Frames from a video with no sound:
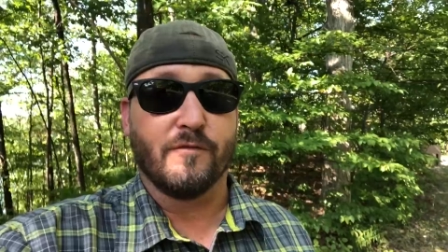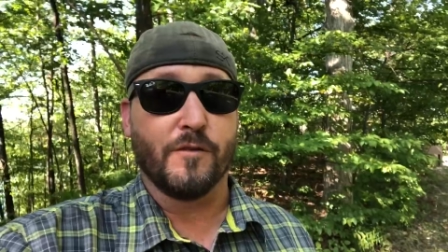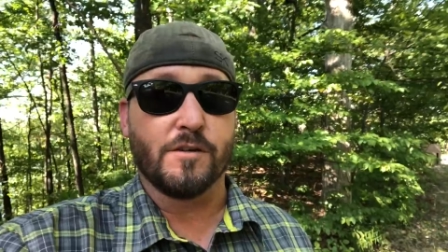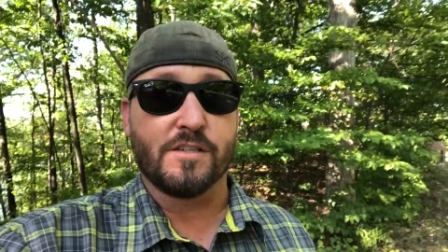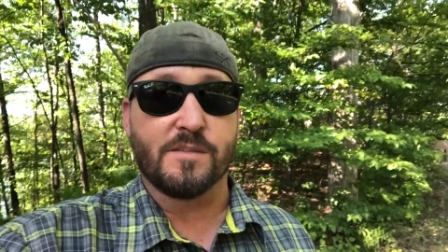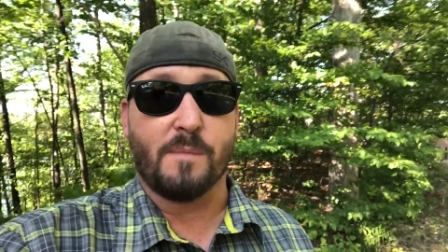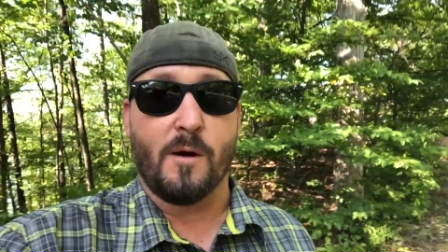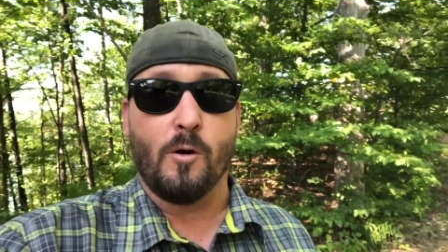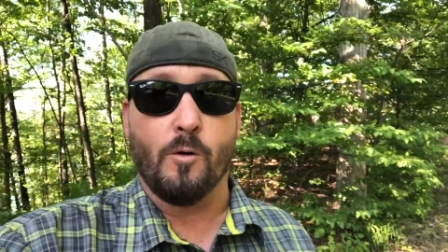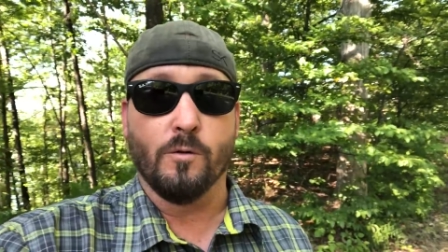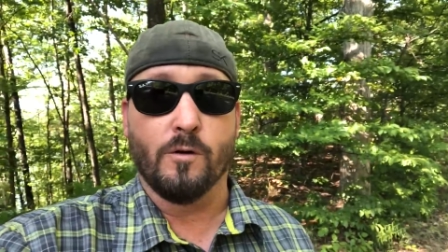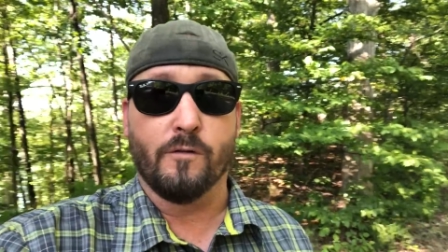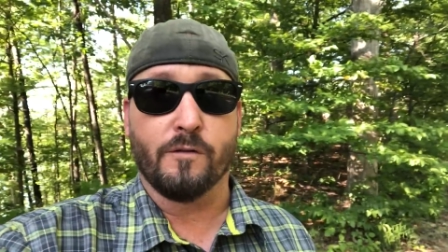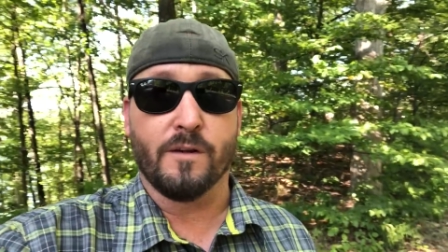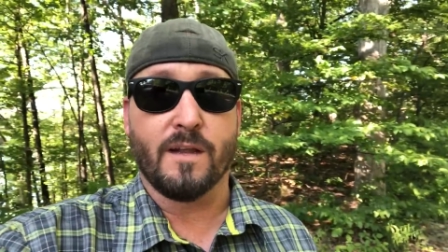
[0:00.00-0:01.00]
versus my
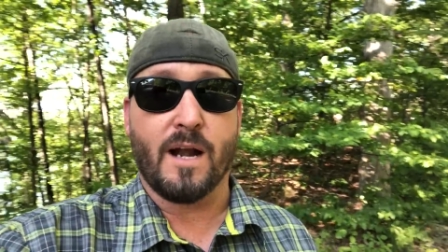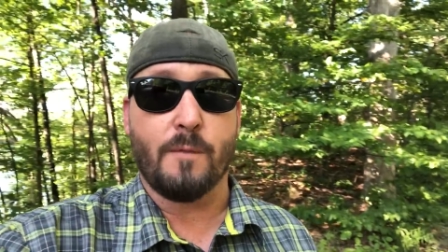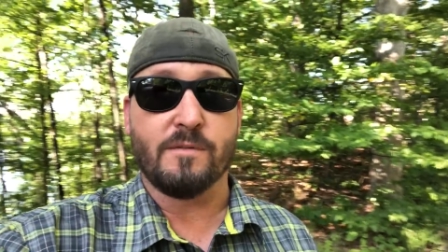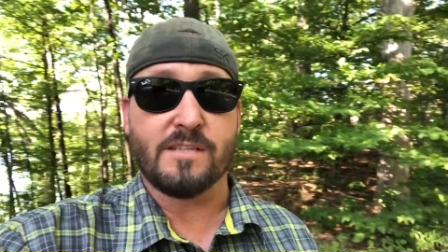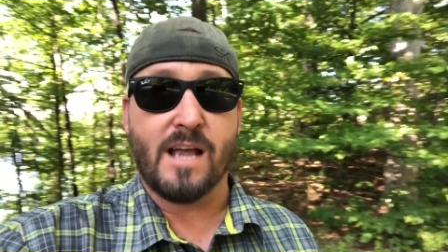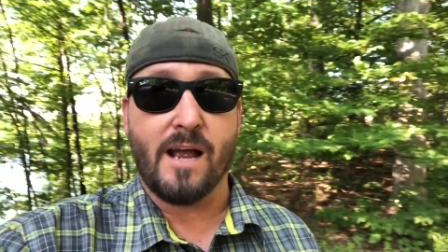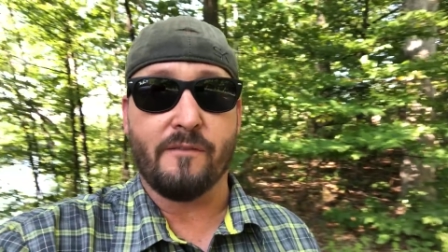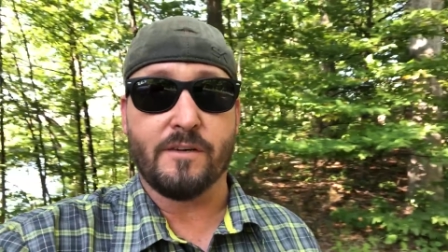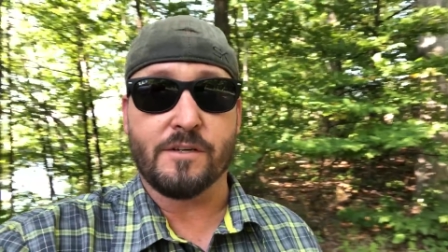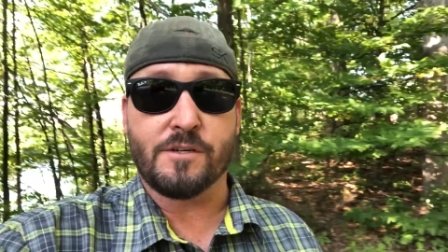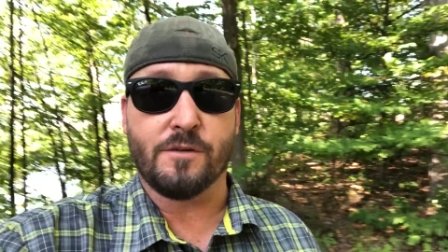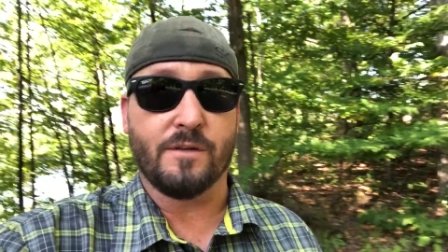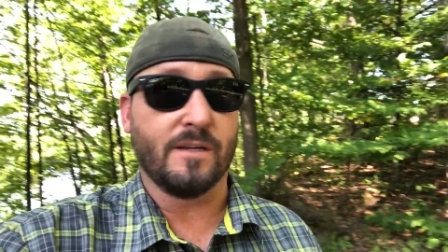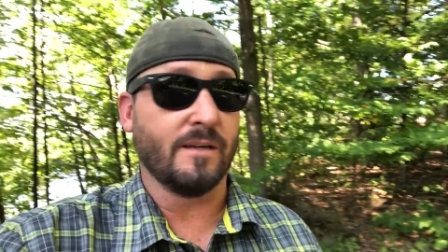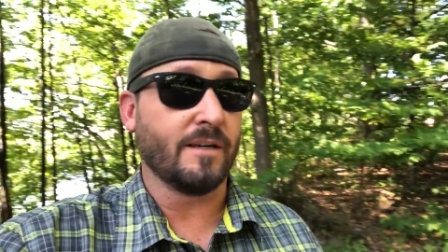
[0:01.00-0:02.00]
holdover that I was having
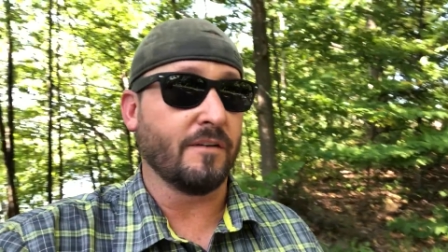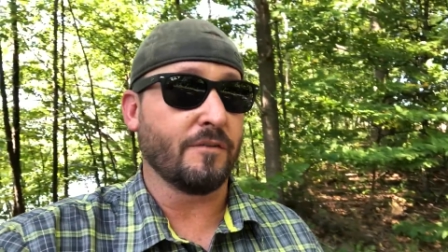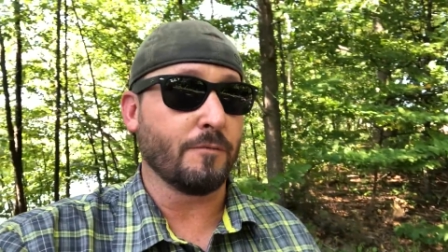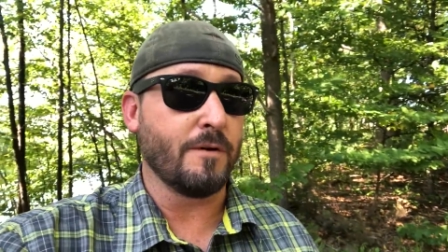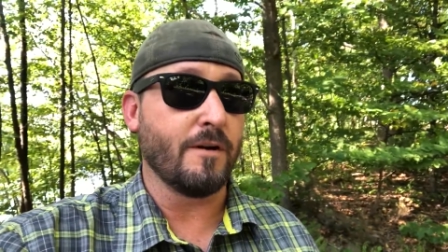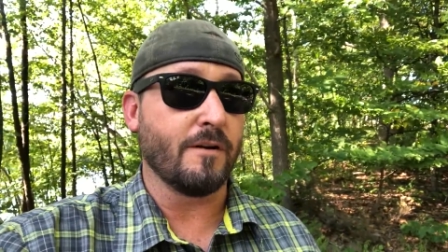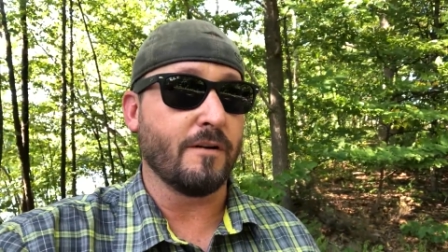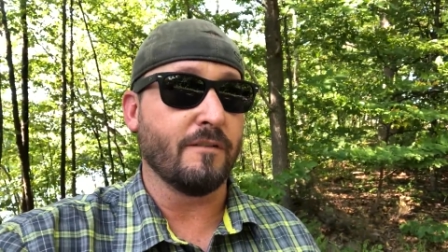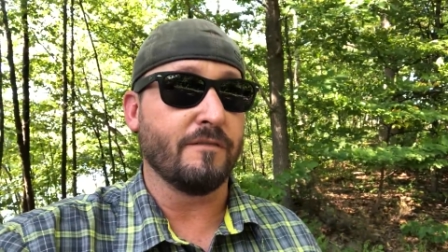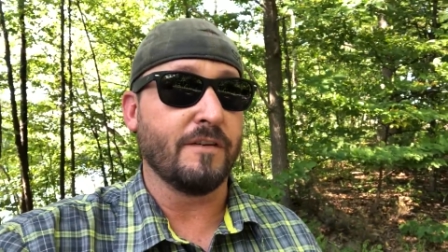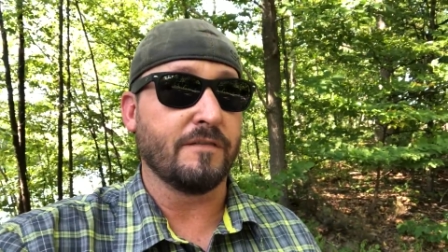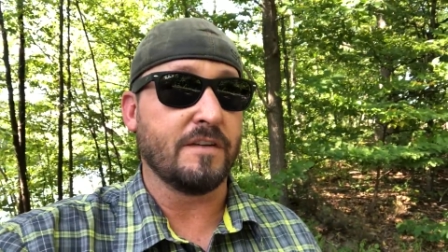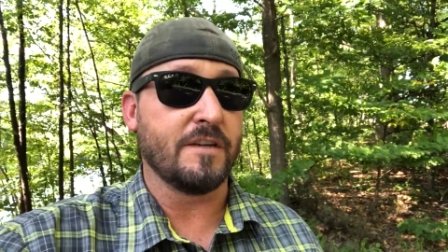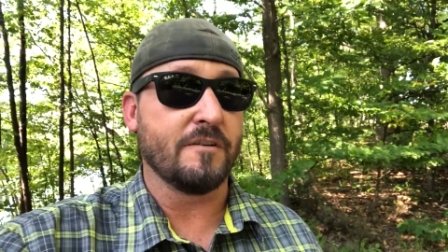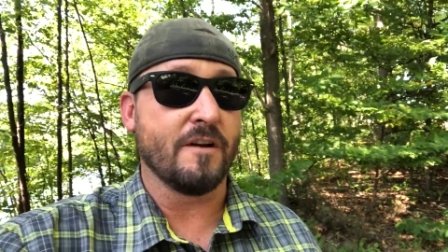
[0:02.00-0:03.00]
shooting like a
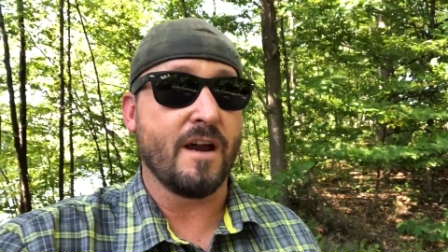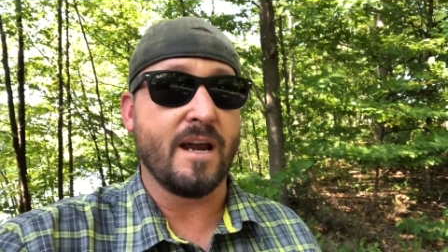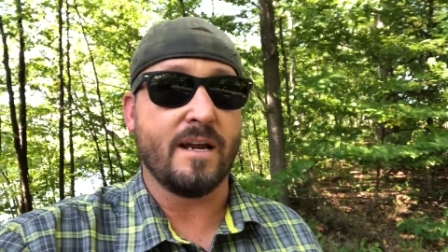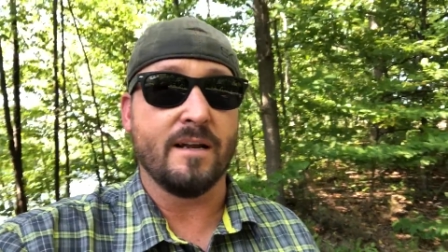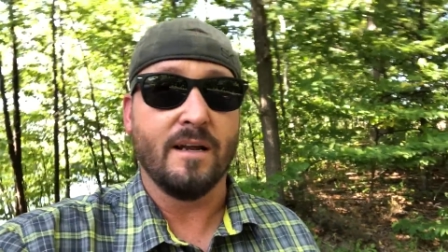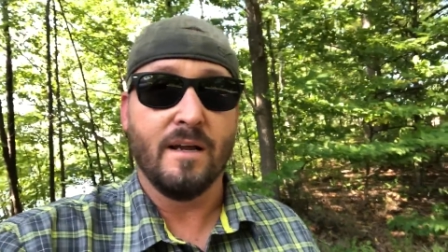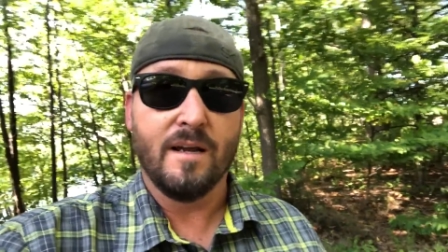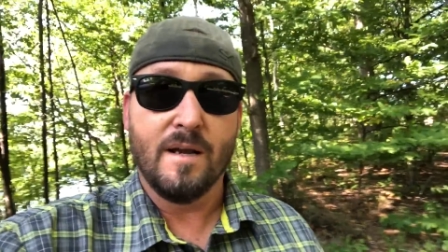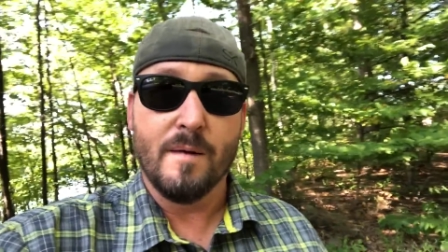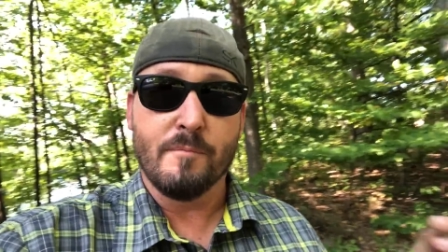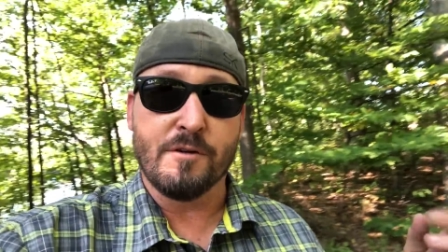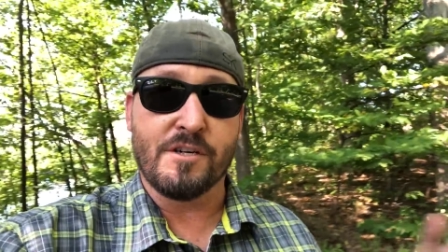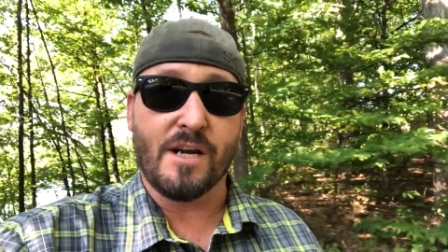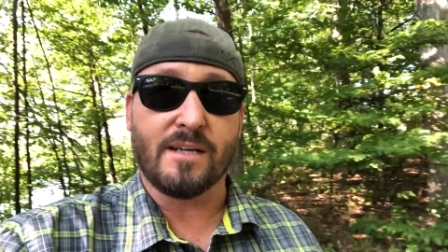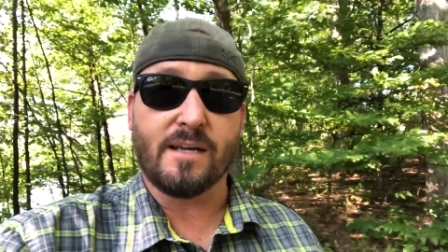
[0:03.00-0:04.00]
350 grain
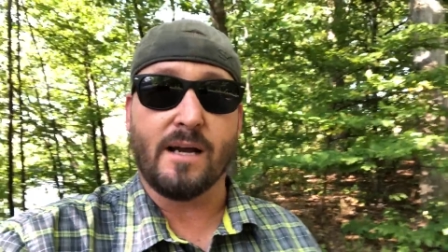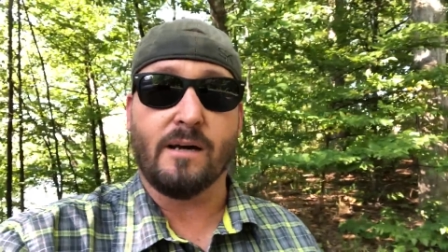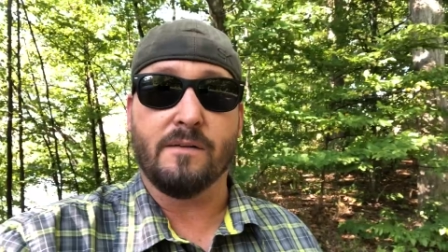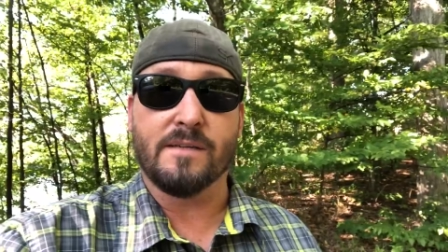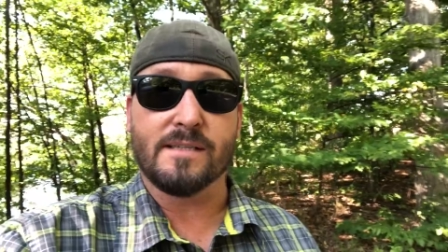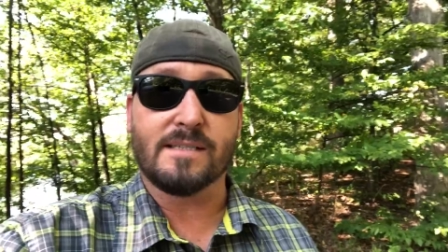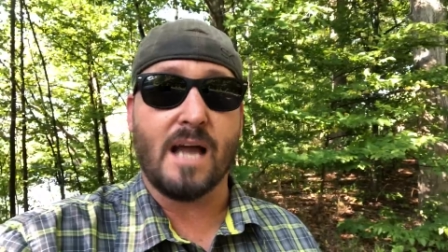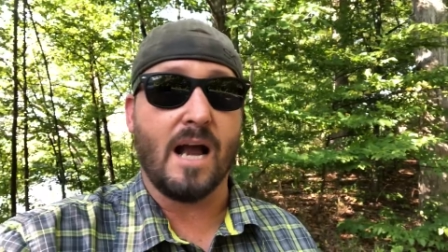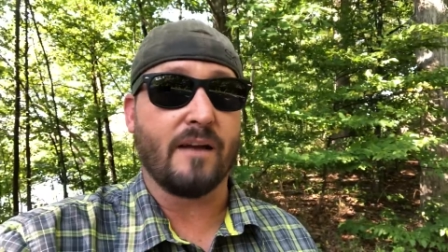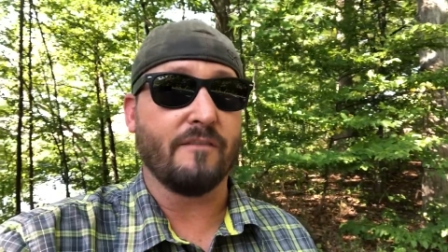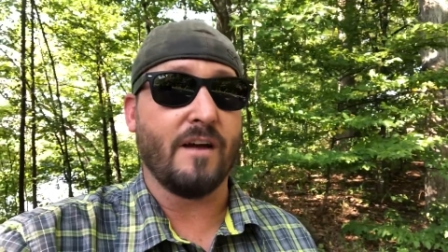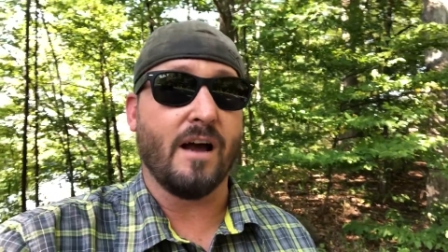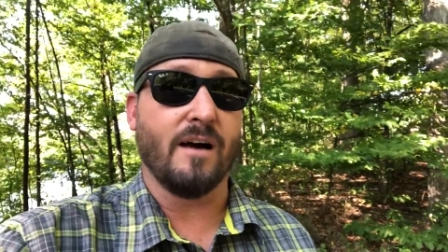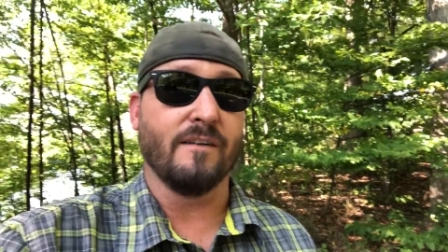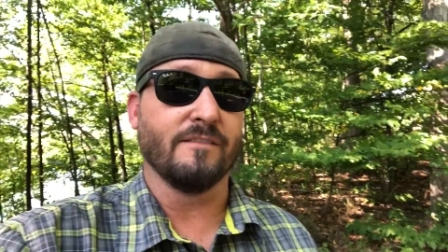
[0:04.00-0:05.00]
projectile in the stock
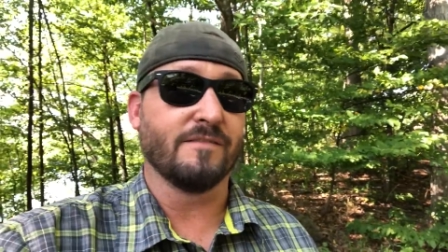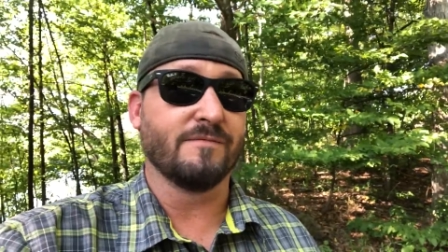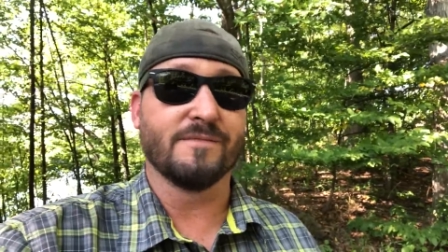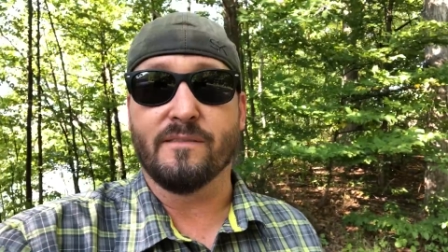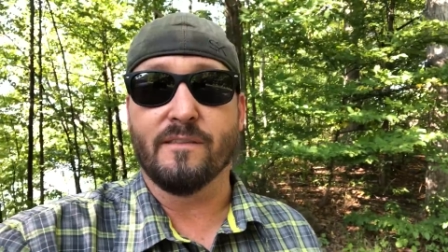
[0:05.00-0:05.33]
valve,